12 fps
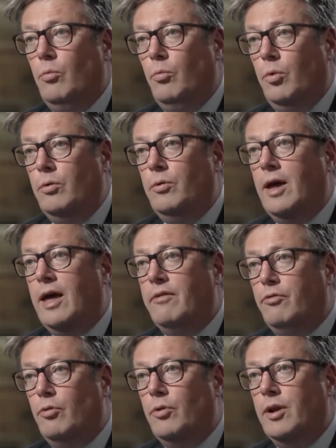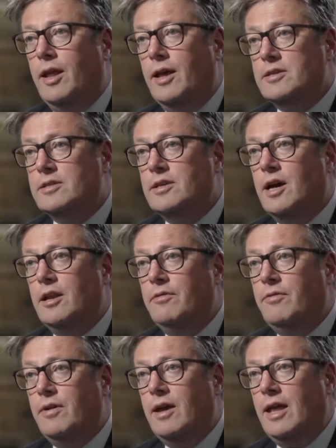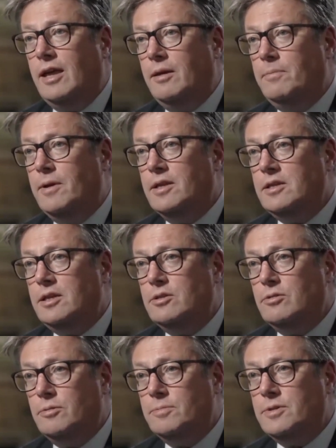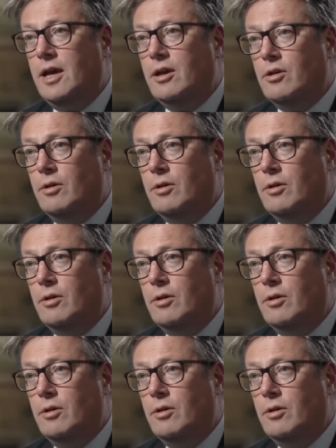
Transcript: will have fallen outside of any ability to obtain